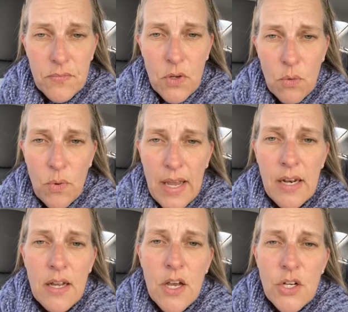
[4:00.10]
right?
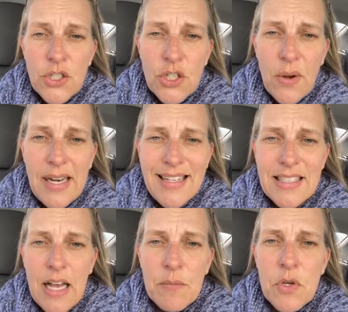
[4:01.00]
So
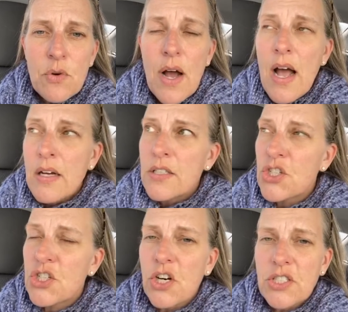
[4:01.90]
anytime you
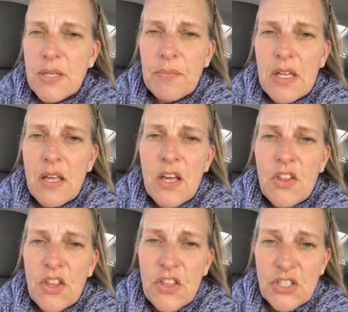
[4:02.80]
start something
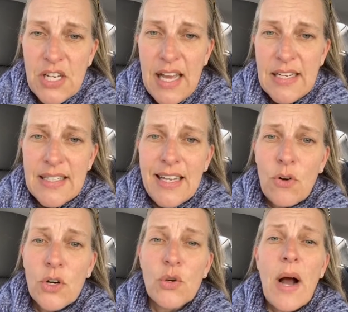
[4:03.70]
that there's an end date
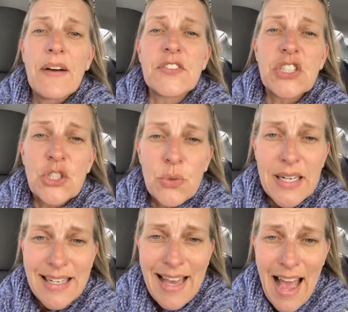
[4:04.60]
or you have to do it
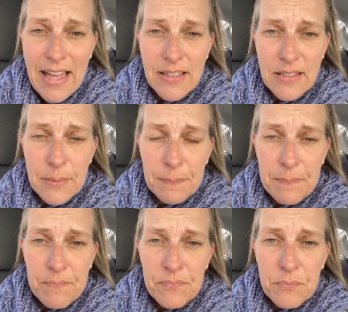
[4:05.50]
again
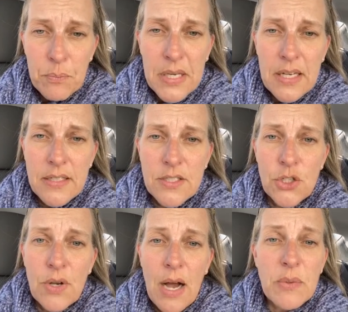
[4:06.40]
because you
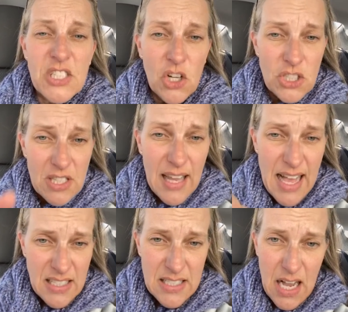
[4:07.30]
got results
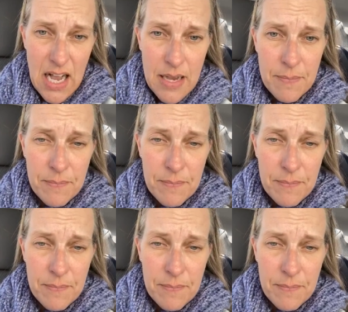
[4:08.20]
last time,